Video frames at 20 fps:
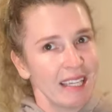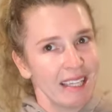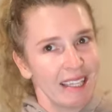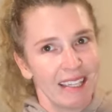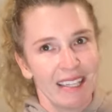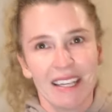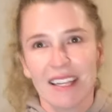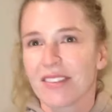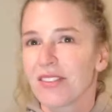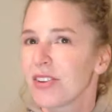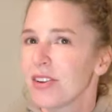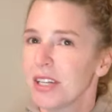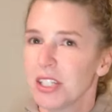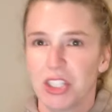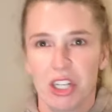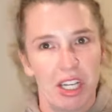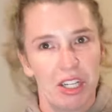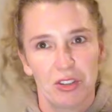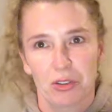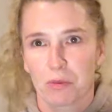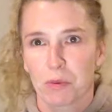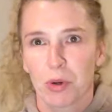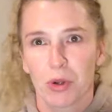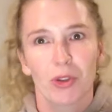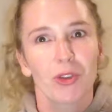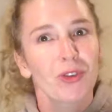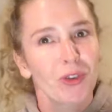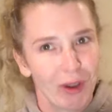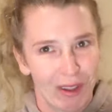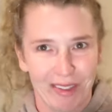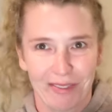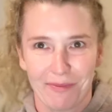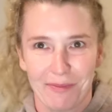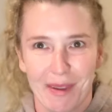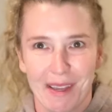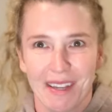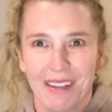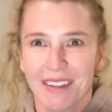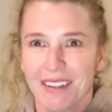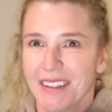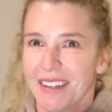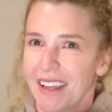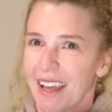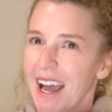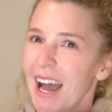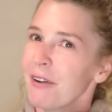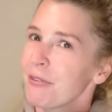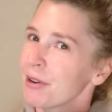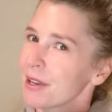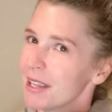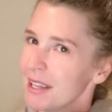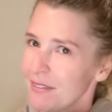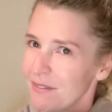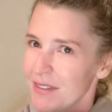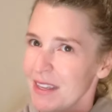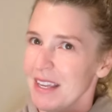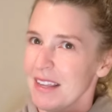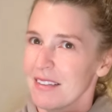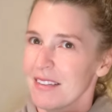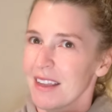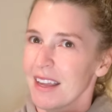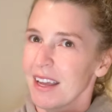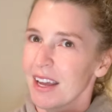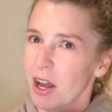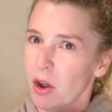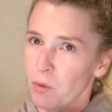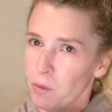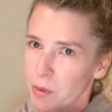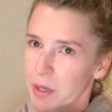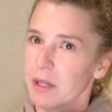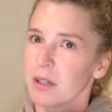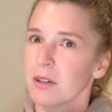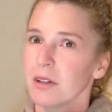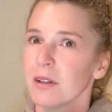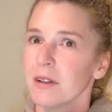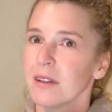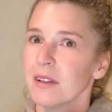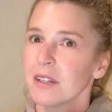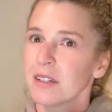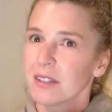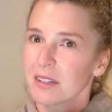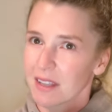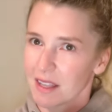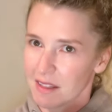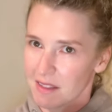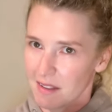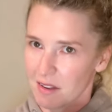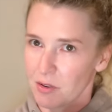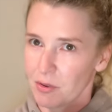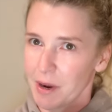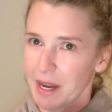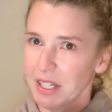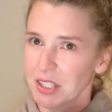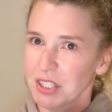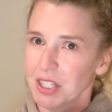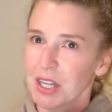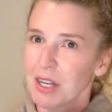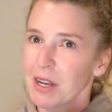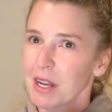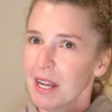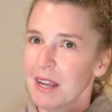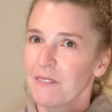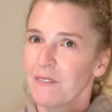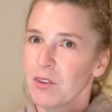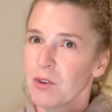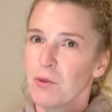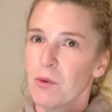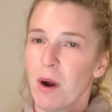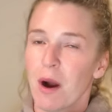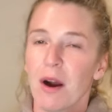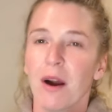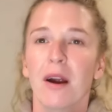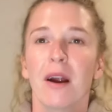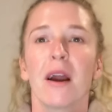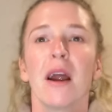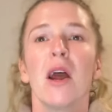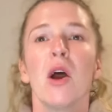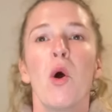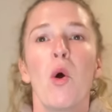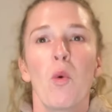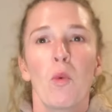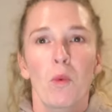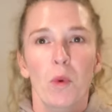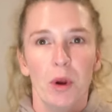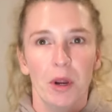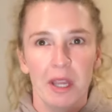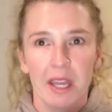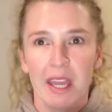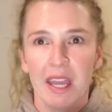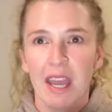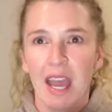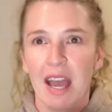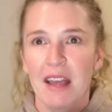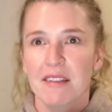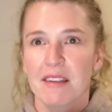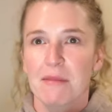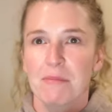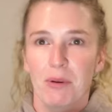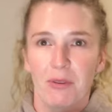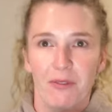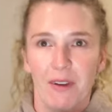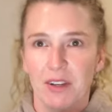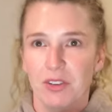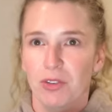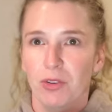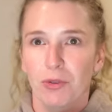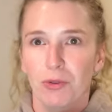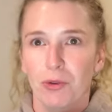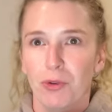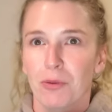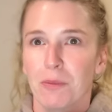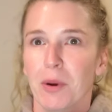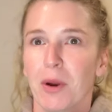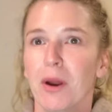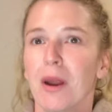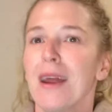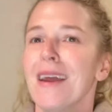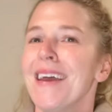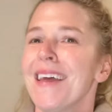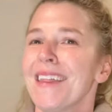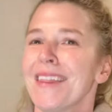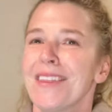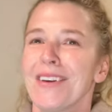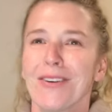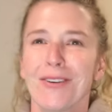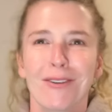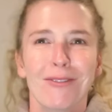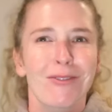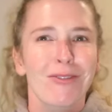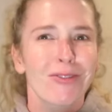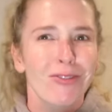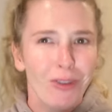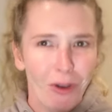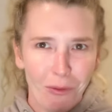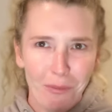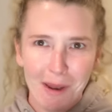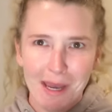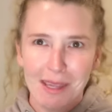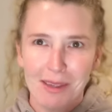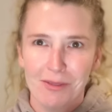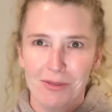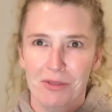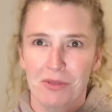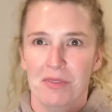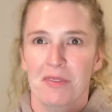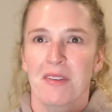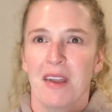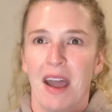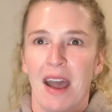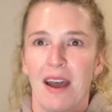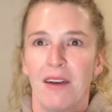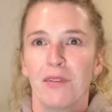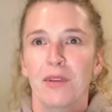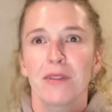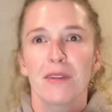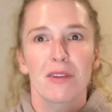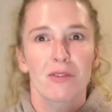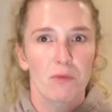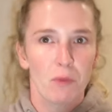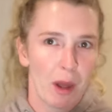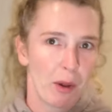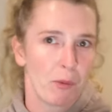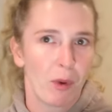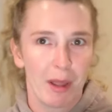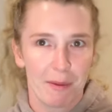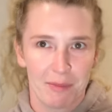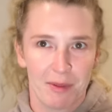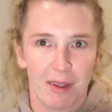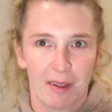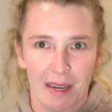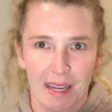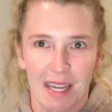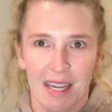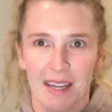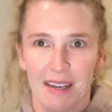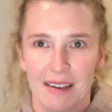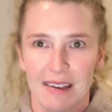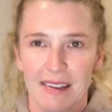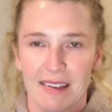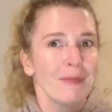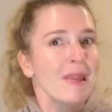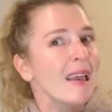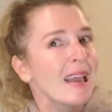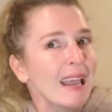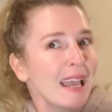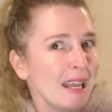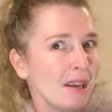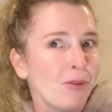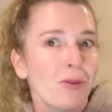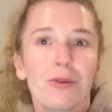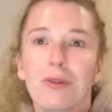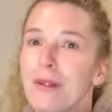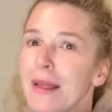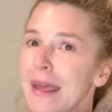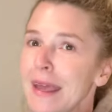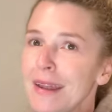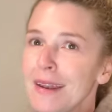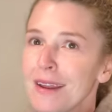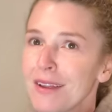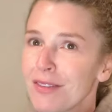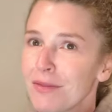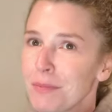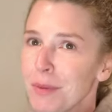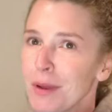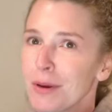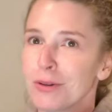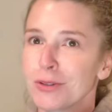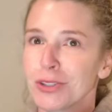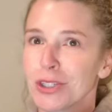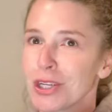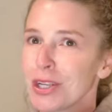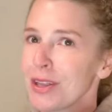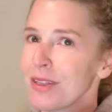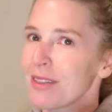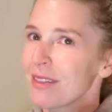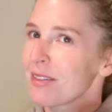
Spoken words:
is going to change your world, trust me. I would give these a real consideration if you are working as a professional groomer. There is so many uses to having these wet wipes on hand. Anal gland explosions,